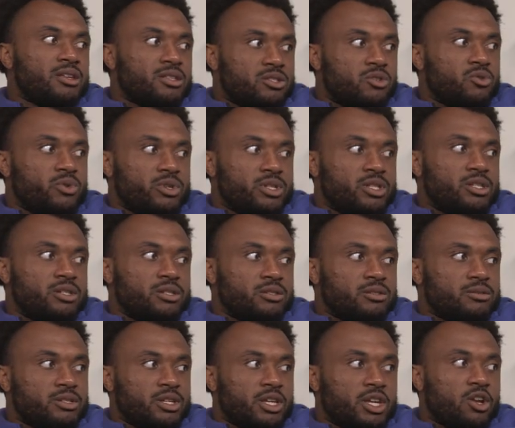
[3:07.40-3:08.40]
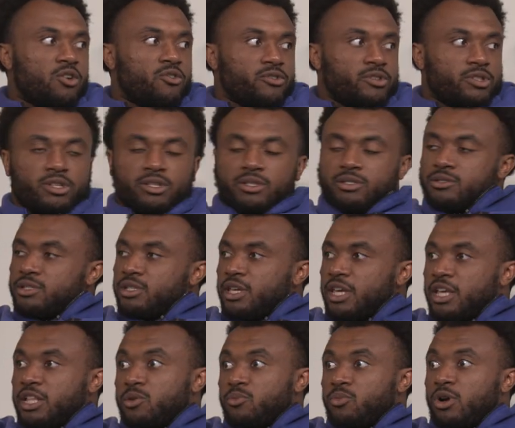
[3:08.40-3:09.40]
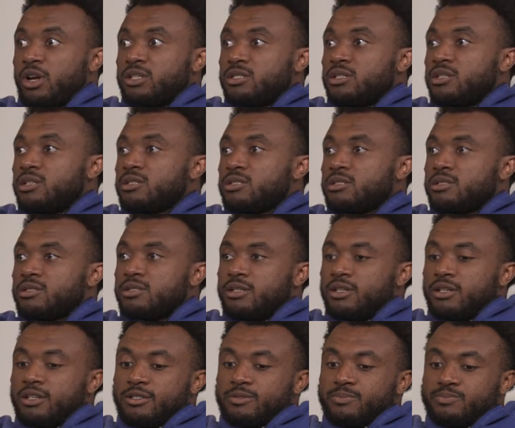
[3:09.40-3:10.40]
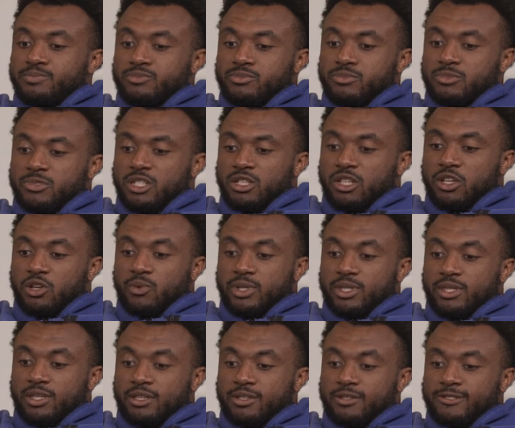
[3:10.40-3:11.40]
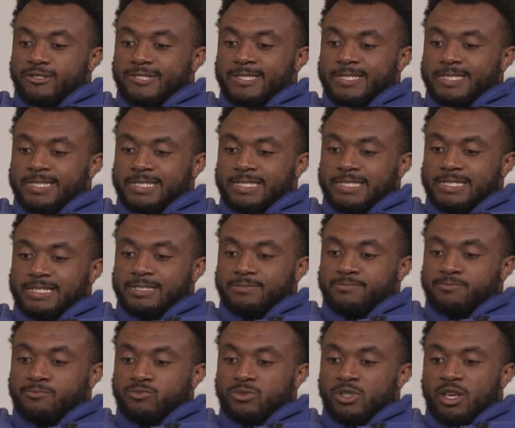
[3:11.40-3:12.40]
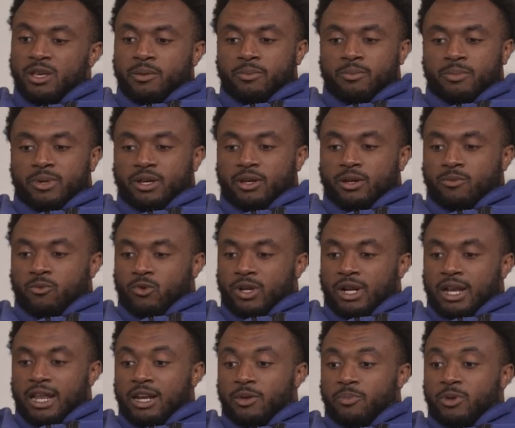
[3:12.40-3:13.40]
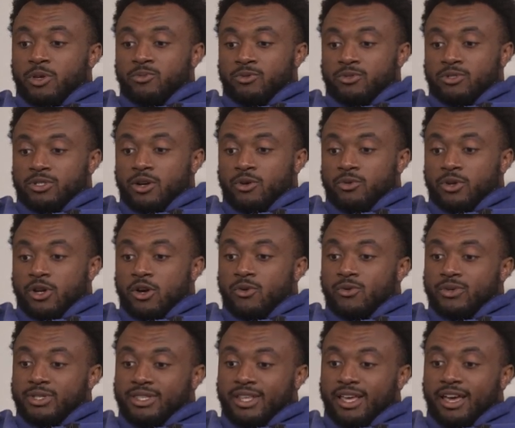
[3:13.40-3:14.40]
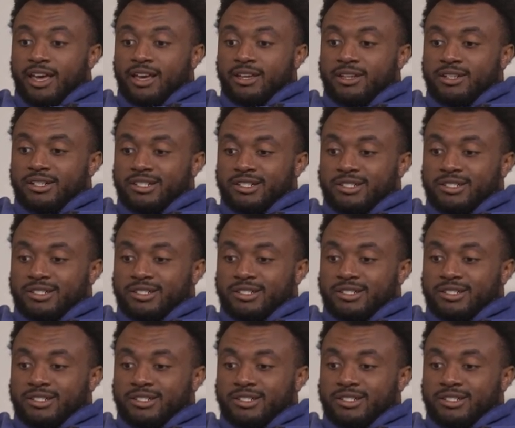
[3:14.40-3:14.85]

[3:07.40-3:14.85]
to really get over the healing process, to deal with it. But what a lot of people don't know is that,